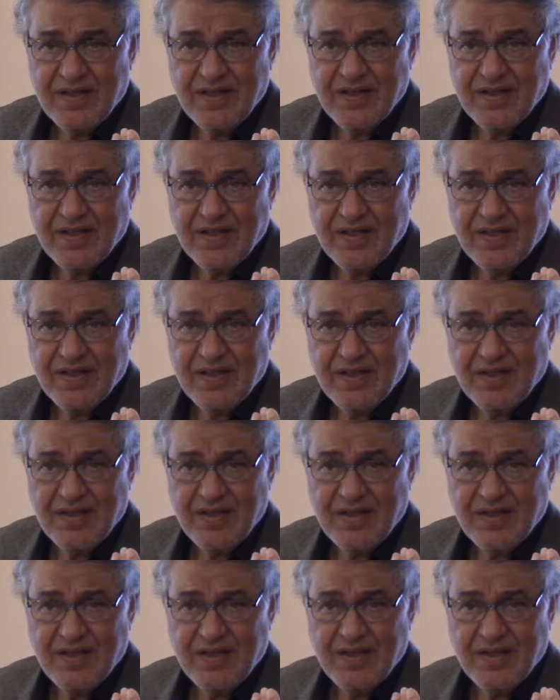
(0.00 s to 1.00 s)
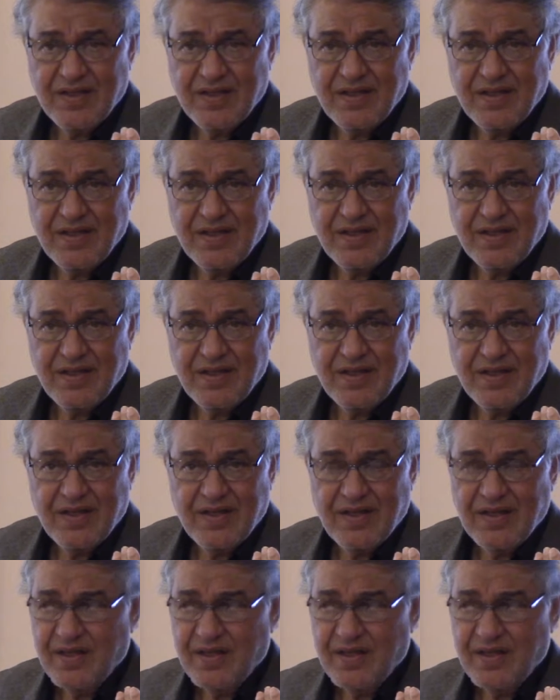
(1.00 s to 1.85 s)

Nothing is said.